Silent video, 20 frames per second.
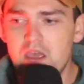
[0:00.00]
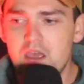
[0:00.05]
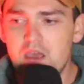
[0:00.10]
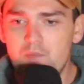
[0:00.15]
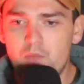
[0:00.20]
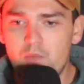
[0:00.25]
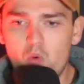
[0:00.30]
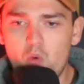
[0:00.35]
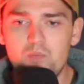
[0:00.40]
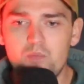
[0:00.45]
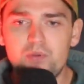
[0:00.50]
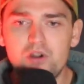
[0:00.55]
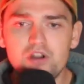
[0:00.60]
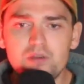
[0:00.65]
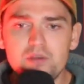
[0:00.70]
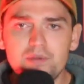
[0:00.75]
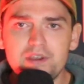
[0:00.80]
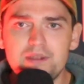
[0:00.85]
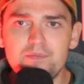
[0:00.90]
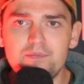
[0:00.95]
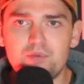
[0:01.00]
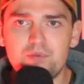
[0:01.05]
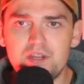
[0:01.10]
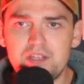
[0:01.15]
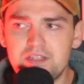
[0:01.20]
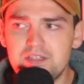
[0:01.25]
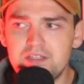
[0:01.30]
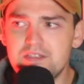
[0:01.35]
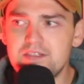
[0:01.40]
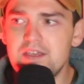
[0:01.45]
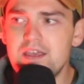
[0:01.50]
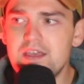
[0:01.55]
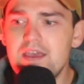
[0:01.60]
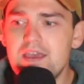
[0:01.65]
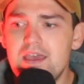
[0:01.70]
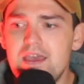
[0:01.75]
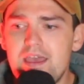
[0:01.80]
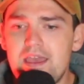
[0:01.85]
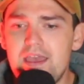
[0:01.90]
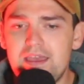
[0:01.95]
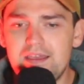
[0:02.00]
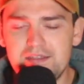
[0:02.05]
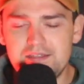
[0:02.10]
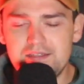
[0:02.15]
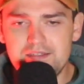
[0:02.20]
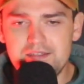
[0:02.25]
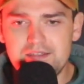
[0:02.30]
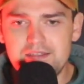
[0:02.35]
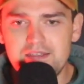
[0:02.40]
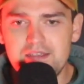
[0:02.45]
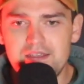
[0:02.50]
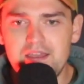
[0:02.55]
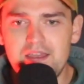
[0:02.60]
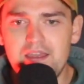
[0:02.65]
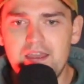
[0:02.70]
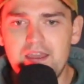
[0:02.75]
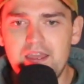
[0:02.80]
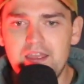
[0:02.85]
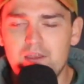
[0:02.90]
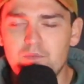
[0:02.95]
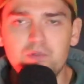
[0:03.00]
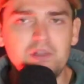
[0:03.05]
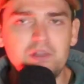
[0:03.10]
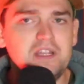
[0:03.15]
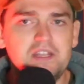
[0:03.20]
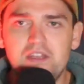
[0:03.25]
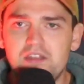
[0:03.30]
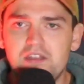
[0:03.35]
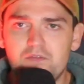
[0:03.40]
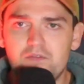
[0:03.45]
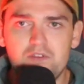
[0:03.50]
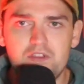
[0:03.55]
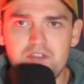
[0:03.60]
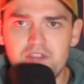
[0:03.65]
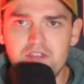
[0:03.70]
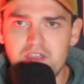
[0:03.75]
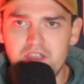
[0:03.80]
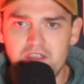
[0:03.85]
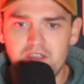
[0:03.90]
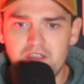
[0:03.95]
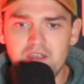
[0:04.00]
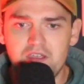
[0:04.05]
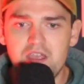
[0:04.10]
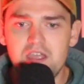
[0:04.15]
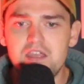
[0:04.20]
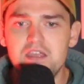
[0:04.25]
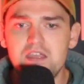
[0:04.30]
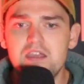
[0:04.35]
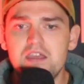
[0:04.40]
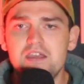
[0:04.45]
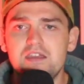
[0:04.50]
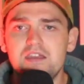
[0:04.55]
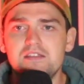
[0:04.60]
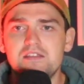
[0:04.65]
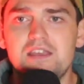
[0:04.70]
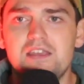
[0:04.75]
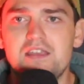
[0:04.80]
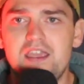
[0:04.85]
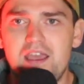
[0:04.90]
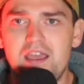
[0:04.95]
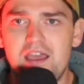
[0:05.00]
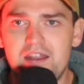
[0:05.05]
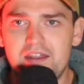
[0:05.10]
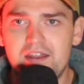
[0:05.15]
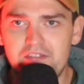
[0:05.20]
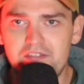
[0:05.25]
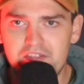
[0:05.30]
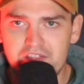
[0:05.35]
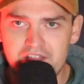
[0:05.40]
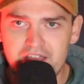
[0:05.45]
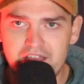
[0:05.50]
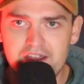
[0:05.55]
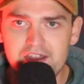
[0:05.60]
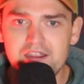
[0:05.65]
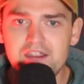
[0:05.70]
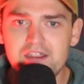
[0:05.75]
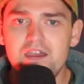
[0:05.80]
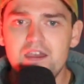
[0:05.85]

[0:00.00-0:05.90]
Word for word: But what Bernabei brings is a completely different thing. He is an athletic,